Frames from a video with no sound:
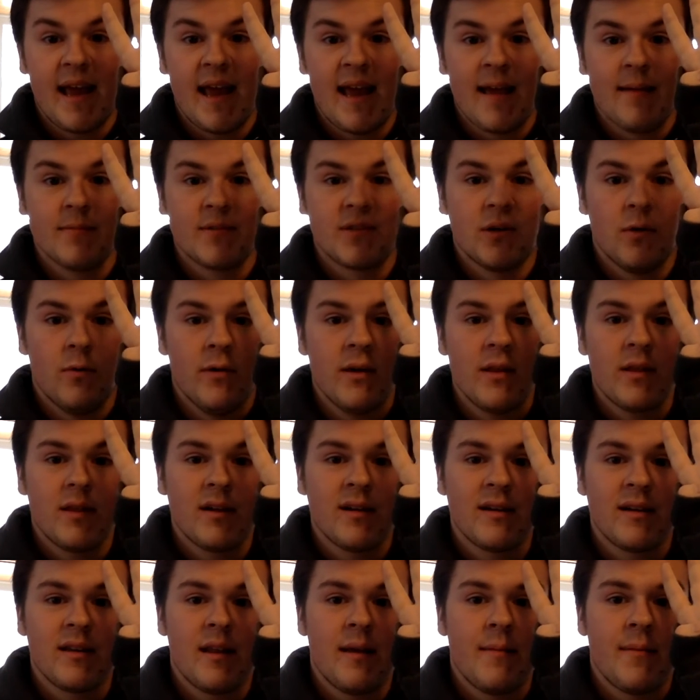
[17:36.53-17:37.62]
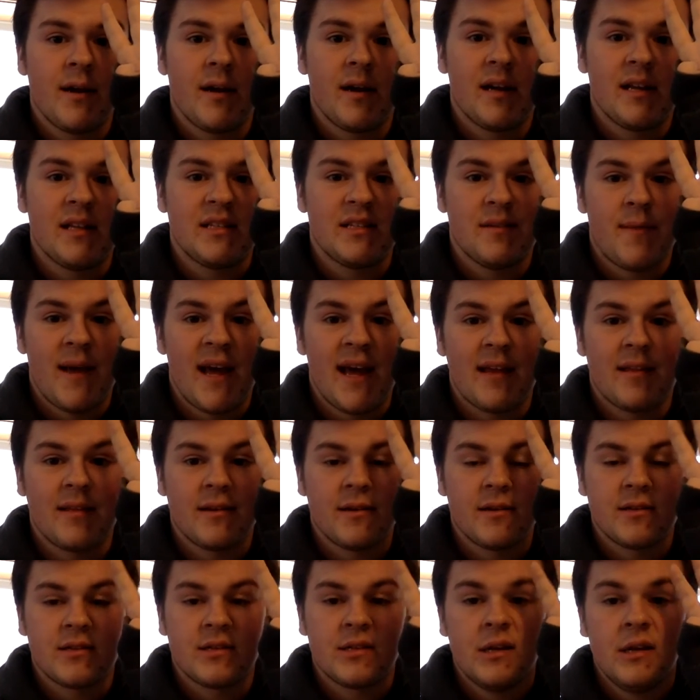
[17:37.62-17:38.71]
games. So one third of them are against the
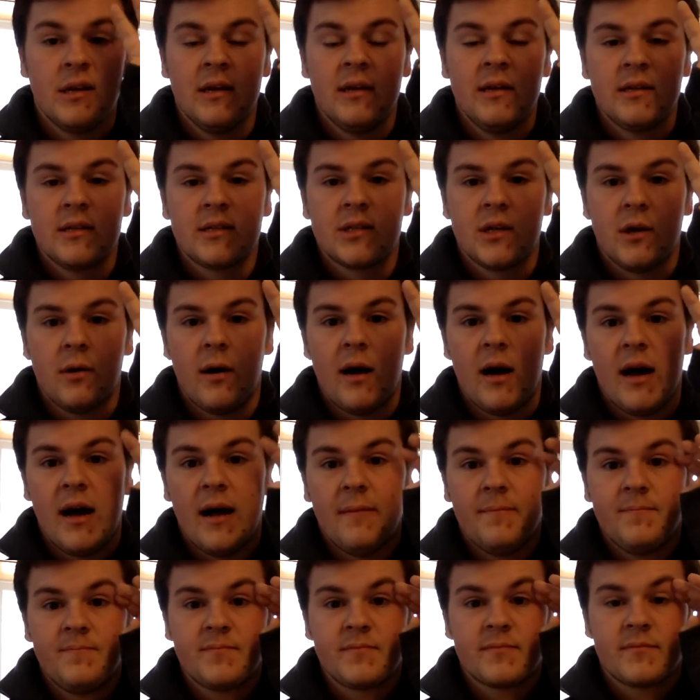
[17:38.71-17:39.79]
Panthers. So uh,